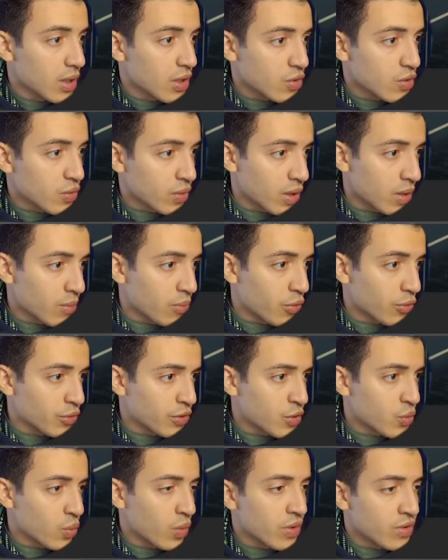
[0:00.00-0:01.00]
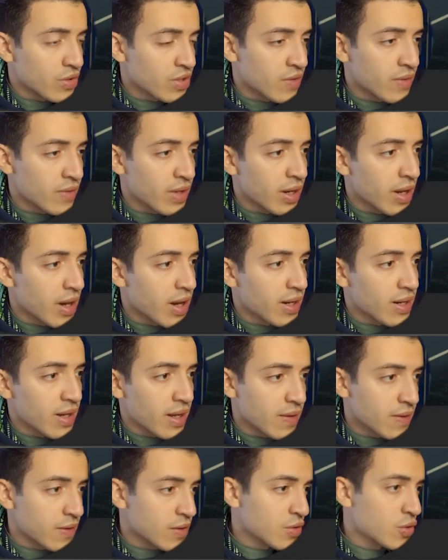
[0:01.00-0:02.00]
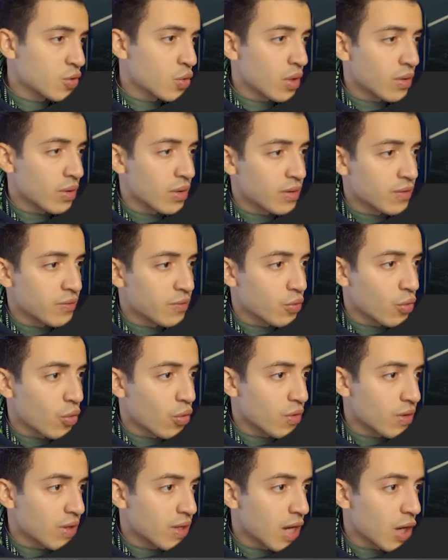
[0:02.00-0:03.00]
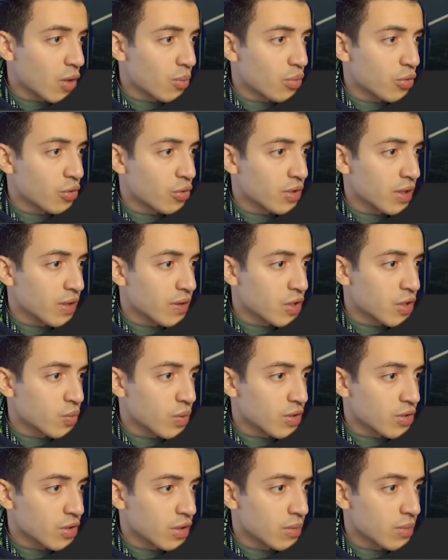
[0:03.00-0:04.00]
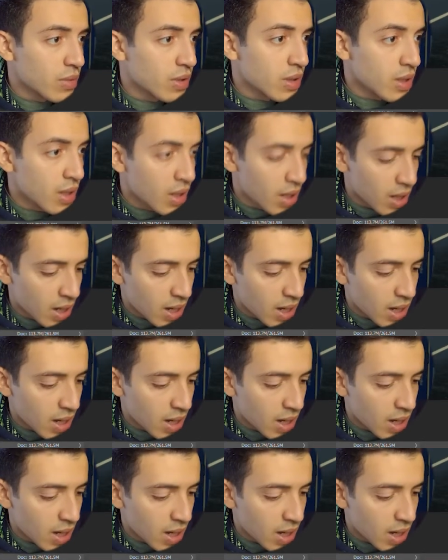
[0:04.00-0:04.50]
So the input is 179 and the 200 for the output, and this one is going to be